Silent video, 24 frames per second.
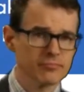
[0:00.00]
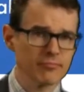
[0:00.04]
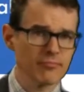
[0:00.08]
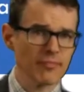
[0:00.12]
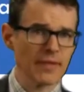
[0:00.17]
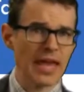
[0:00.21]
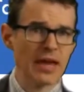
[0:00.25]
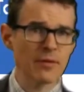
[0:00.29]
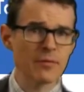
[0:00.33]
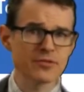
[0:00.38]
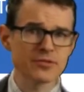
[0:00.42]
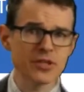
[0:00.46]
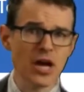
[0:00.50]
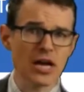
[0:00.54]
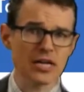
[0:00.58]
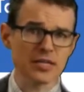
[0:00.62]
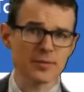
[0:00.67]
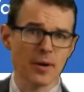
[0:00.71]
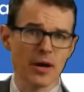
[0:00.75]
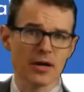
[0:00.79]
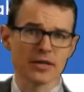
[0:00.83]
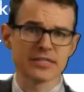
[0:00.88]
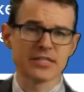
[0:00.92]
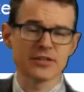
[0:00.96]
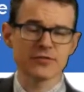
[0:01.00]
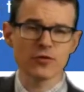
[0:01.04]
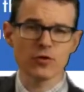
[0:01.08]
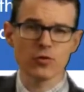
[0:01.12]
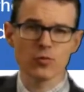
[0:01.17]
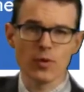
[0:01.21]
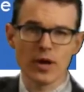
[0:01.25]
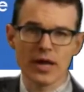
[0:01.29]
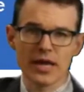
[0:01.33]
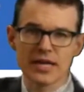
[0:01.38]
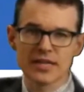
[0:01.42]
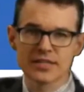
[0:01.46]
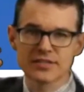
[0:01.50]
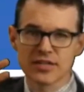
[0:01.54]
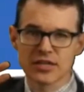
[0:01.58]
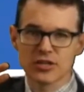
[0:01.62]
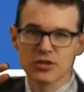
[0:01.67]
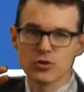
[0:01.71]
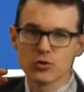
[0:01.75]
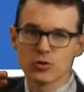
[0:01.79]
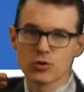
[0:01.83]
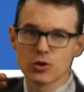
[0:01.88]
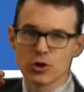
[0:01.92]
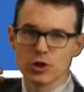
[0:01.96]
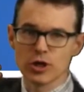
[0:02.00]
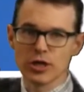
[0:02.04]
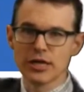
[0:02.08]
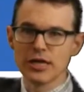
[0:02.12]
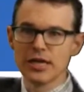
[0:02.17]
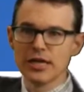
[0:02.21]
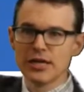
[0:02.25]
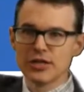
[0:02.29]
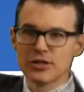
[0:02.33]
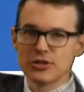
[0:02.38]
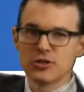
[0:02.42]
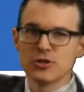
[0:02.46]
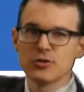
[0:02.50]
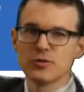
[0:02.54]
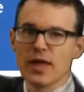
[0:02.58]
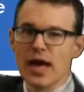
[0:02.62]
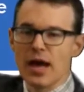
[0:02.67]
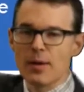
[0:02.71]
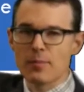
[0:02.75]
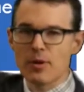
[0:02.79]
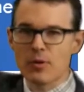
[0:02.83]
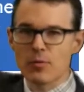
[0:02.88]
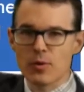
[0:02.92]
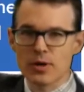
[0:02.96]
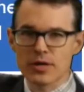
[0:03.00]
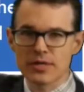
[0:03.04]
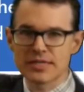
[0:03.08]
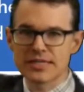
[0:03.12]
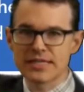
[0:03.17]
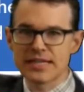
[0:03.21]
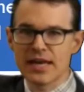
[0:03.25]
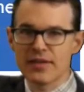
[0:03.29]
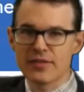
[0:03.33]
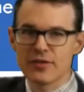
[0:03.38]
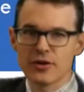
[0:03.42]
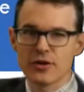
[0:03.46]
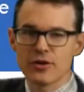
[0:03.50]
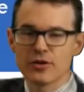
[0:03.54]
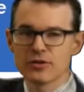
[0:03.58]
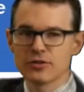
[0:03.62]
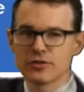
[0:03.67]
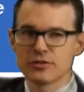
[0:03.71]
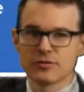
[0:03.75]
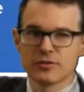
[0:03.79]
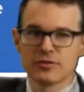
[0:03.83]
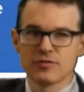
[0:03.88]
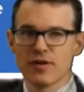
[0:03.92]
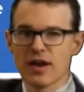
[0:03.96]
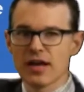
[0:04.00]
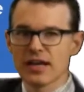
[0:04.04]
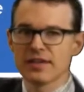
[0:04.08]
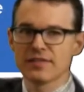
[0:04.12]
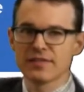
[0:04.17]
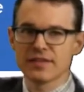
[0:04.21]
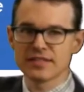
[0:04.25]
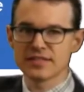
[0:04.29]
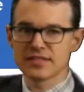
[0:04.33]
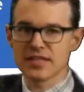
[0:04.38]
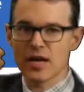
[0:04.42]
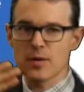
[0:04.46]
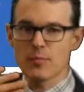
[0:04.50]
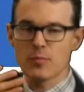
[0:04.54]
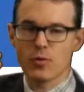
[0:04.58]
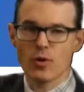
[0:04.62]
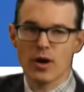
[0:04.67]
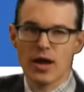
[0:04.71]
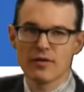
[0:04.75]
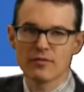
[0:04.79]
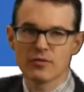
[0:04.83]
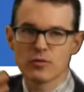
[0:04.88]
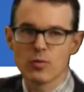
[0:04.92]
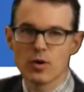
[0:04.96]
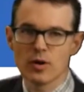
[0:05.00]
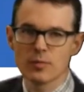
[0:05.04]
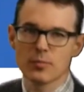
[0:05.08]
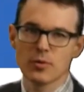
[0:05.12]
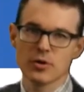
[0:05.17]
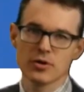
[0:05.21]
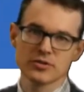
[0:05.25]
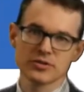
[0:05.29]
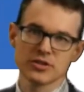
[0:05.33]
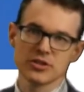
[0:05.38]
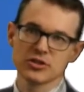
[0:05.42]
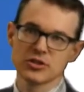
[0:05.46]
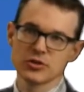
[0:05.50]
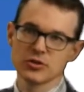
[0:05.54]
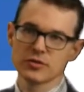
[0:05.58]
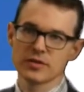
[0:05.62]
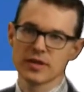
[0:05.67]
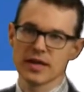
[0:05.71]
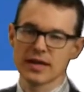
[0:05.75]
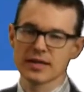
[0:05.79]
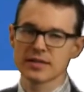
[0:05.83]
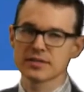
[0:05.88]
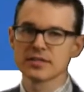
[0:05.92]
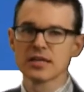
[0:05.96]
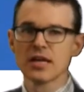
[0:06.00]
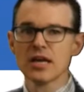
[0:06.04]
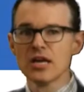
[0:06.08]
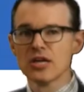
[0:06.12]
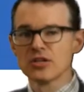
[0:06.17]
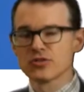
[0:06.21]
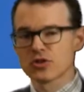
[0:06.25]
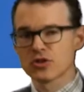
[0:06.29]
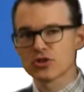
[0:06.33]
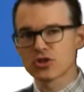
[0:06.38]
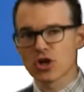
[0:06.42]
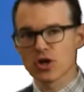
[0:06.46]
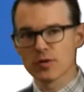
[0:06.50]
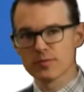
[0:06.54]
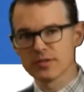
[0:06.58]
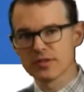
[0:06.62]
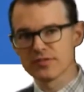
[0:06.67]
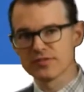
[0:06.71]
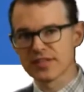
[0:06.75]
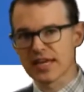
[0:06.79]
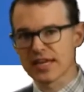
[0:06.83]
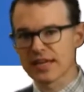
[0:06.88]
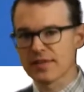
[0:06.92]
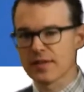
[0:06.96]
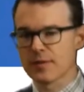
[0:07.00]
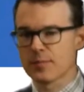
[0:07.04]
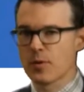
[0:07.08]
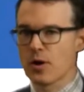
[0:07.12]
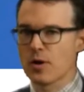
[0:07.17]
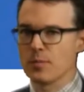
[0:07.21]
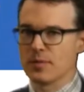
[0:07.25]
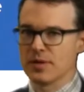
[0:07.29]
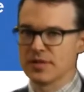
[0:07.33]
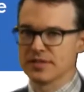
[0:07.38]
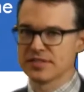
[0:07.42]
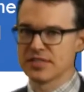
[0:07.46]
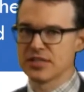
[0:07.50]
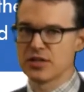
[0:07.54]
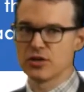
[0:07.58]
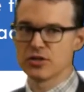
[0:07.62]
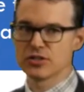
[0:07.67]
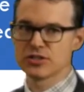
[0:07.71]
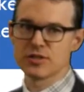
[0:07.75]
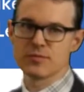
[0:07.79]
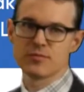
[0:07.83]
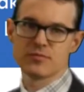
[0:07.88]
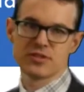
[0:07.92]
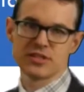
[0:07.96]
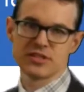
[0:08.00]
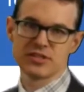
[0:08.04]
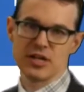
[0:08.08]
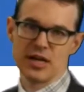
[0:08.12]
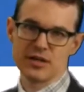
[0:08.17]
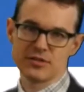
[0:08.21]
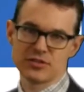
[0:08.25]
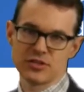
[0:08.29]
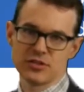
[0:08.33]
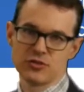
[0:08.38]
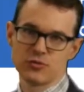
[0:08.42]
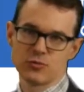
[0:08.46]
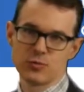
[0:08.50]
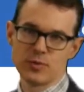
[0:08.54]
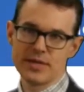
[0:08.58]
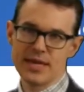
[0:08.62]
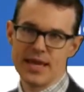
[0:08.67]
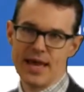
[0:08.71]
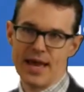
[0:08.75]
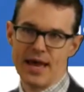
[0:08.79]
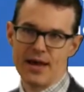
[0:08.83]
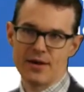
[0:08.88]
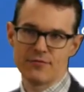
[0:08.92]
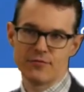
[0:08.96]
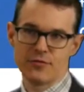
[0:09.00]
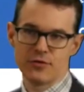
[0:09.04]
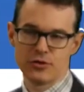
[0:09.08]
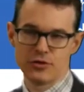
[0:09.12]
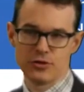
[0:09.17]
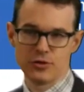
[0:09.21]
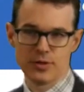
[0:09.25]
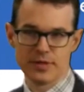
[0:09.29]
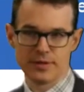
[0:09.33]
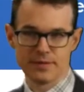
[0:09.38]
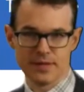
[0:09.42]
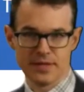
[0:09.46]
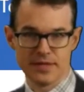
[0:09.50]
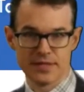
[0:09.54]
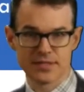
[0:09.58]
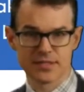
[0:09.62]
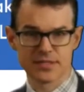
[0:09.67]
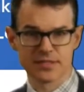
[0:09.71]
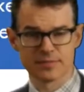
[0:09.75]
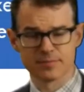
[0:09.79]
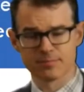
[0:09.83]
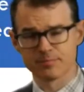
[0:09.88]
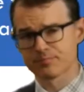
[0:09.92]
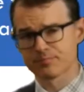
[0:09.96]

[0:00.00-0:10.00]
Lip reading: And we talked about different ways that you could do that by working together, dividing things up, or having one person do things. So in terms of setting the purpose, here are some suggestions we have for doing this.